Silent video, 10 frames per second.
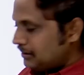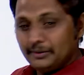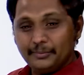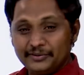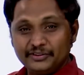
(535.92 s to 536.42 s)

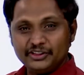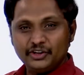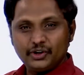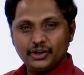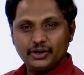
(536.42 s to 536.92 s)
between the
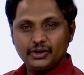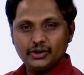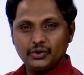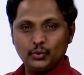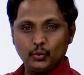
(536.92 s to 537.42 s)

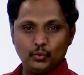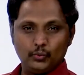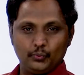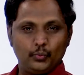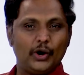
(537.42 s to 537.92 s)
two
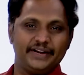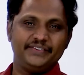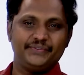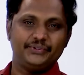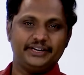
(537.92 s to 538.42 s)

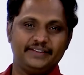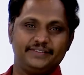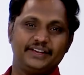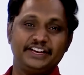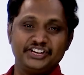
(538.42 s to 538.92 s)
points, that is
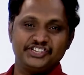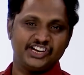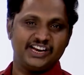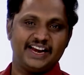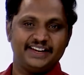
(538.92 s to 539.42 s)
initial
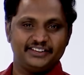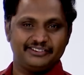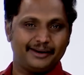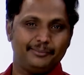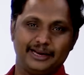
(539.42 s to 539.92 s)
and the
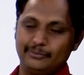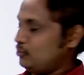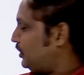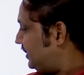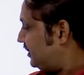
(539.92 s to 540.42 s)
terminal
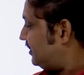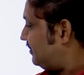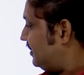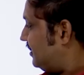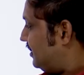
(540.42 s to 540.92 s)
point.
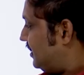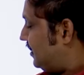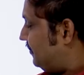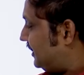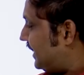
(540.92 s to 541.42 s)

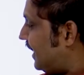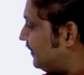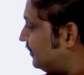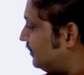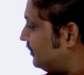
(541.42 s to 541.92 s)
If it has